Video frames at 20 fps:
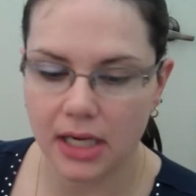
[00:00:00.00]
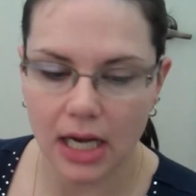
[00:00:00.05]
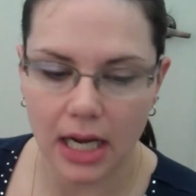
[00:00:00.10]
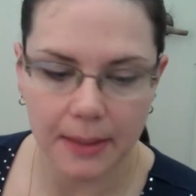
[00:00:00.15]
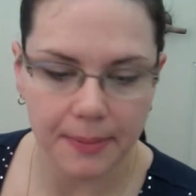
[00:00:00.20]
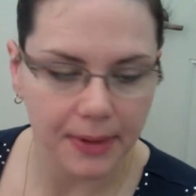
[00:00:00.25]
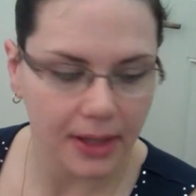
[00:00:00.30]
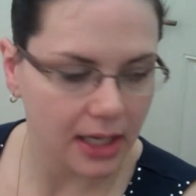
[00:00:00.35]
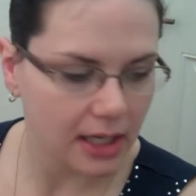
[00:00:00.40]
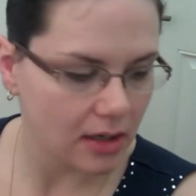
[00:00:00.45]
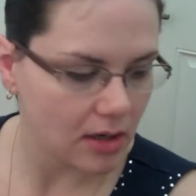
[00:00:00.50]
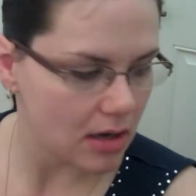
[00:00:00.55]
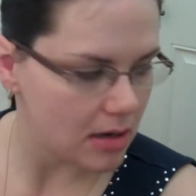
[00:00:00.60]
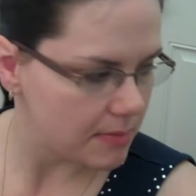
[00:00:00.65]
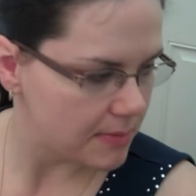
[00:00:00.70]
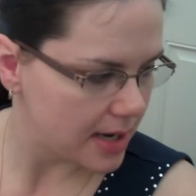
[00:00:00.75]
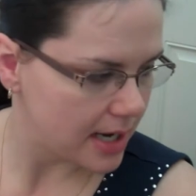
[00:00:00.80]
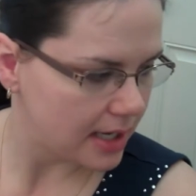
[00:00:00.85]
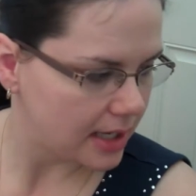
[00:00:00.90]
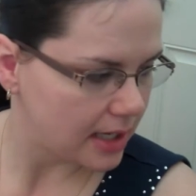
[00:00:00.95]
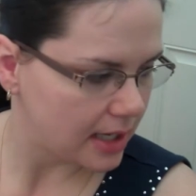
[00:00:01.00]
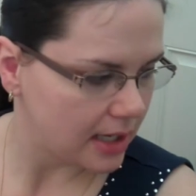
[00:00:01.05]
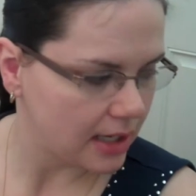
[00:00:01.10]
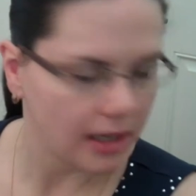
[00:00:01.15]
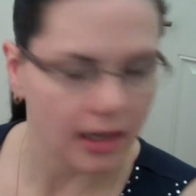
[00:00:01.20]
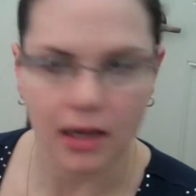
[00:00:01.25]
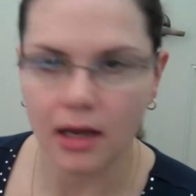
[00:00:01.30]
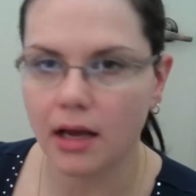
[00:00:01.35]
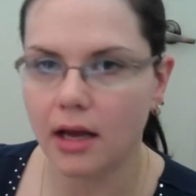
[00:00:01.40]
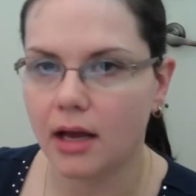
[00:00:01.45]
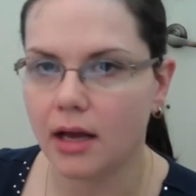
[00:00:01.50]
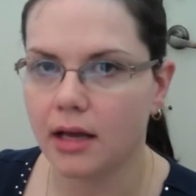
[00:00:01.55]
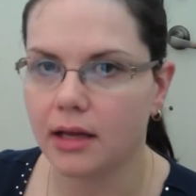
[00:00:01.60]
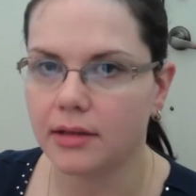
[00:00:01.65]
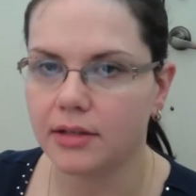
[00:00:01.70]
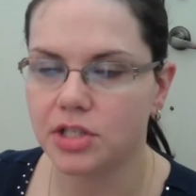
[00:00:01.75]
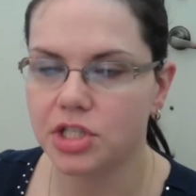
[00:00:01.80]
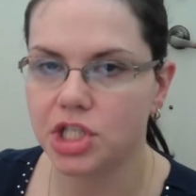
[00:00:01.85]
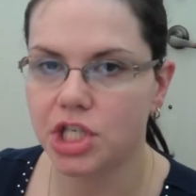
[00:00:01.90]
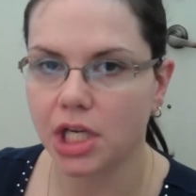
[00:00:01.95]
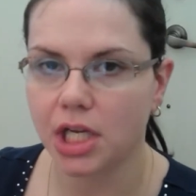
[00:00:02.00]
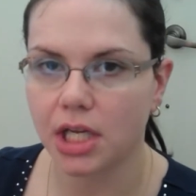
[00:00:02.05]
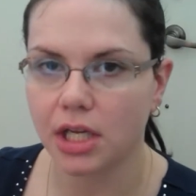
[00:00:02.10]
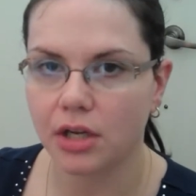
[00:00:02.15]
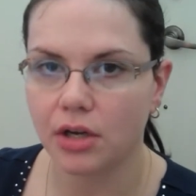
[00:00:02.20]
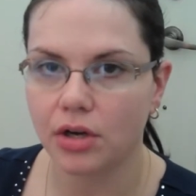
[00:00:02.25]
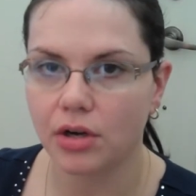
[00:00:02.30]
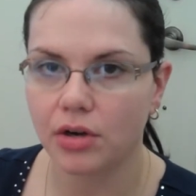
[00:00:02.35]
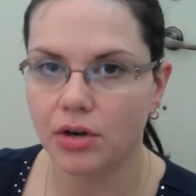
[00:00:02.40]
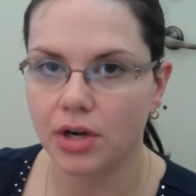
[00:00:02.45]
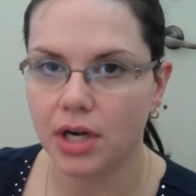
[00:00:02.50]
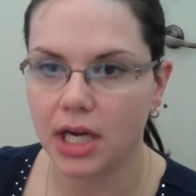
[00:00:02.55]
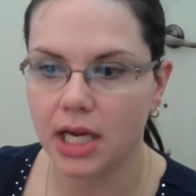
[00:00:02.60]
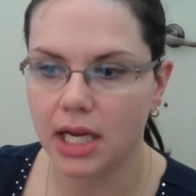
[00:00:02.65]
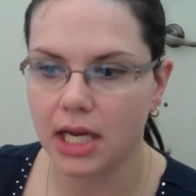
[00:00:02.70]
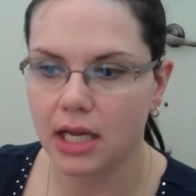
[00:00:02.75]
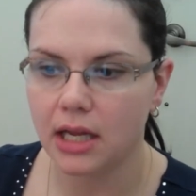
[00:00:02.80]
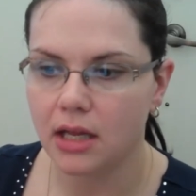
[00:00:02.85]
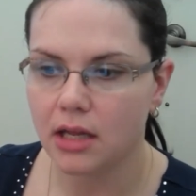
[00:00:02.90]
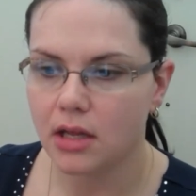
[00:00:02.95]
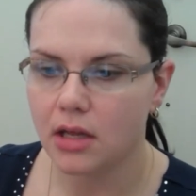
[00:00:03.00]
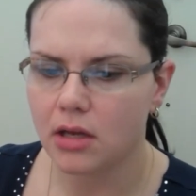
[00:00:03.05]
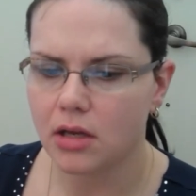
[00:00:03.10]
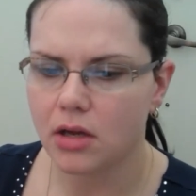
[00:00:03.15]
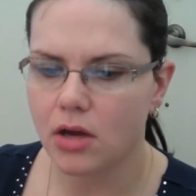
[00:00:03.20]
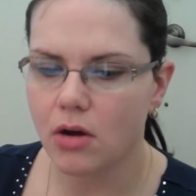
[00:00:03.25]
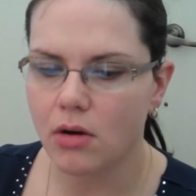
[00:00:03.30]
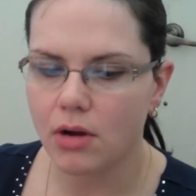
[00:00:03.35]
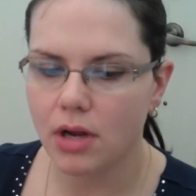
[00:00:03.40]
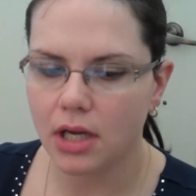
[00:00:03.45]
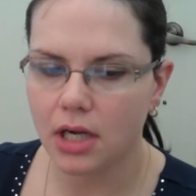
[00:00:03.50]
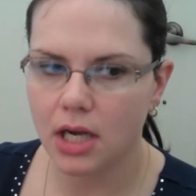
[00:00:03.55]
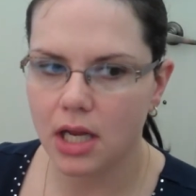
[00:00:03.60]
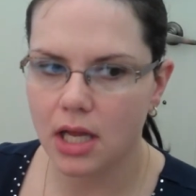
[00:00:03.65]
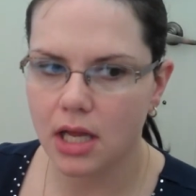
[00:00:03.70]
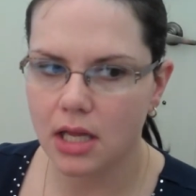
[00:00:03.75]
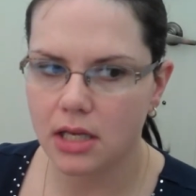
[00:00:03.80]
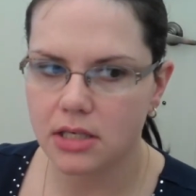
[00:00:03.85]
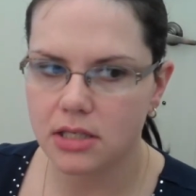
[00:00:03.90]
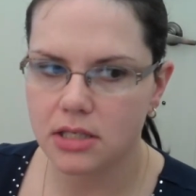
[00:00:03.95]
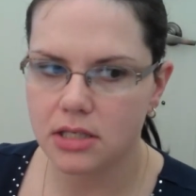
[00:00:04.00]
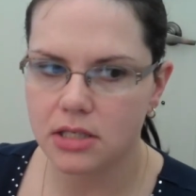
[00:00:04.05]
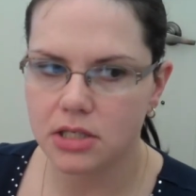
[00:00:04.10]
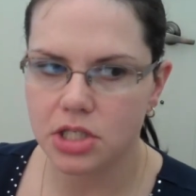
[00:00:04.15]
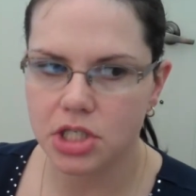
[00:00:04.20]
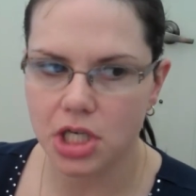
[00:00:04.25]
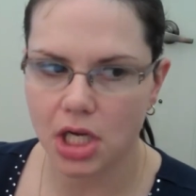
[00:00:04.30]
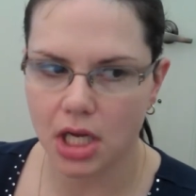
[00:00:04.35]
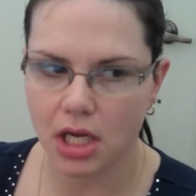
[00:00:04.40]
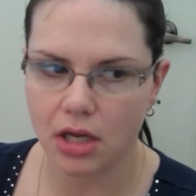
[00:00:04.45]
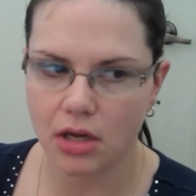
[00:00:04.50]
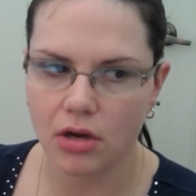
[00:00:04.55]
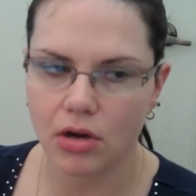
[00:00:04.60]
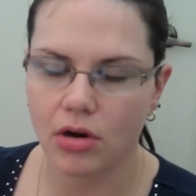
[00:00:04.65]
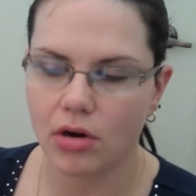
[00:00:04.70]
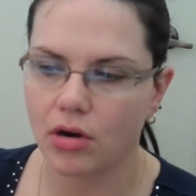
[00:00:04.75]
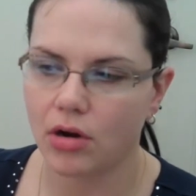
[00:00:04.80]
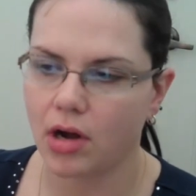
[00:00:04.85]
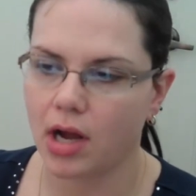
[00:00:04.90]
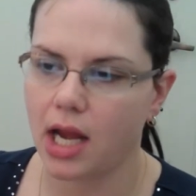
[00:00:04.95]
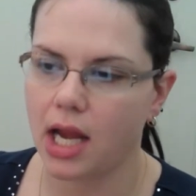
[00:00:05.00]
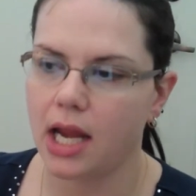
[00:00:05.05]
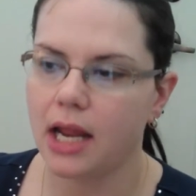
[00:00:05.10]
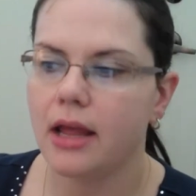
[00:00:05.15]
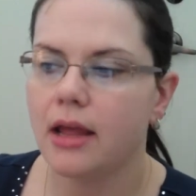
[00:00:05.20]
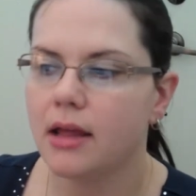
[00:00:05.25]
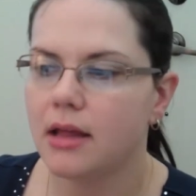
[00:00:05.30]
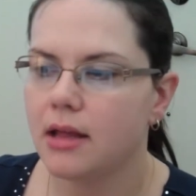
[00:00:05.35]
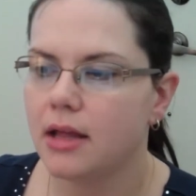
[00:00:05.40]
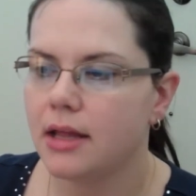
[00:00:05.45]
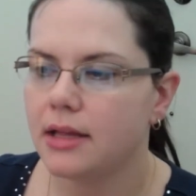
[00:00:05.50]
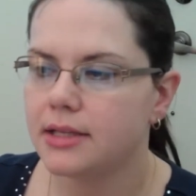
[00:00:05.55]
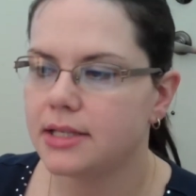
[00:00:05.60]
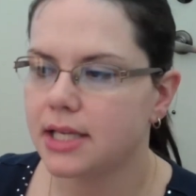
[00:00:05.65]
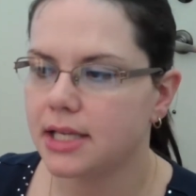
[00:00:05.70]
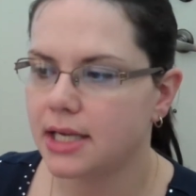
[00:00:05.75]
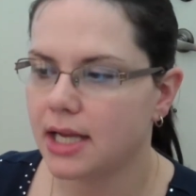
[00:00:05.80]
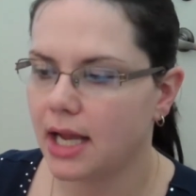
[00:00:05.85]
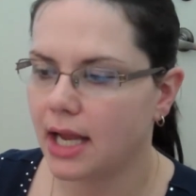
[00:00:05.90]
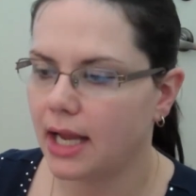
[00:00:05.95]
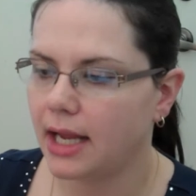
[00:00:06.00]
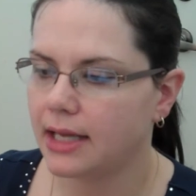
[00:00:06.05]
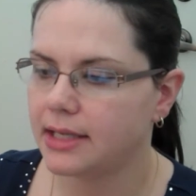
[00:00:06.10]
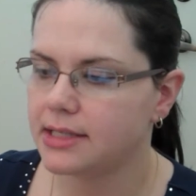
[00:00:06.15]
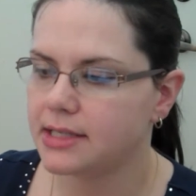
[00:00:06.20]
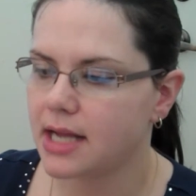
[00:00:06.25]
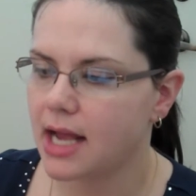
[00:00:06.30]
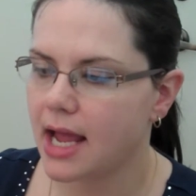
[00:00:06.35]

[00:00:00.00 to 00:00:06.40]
I plan on making chicken curry, coconut chicken curry tonight.